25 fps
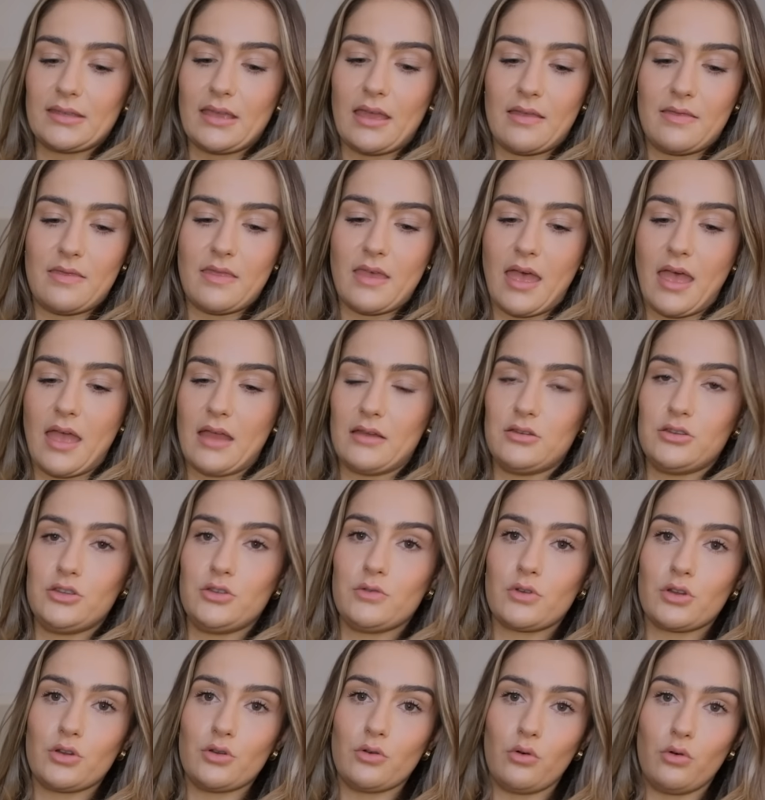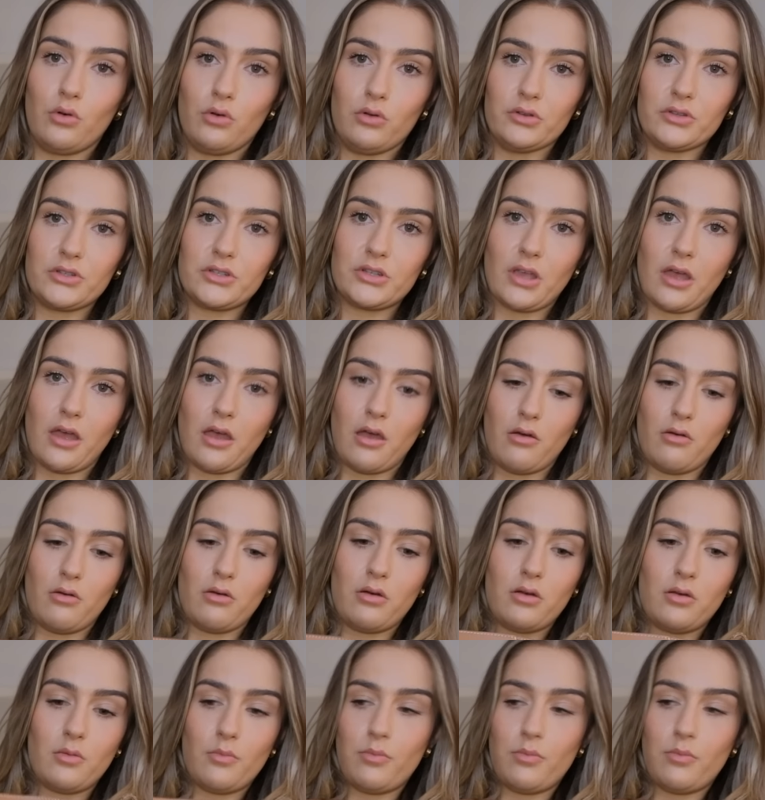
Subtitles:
and then you can also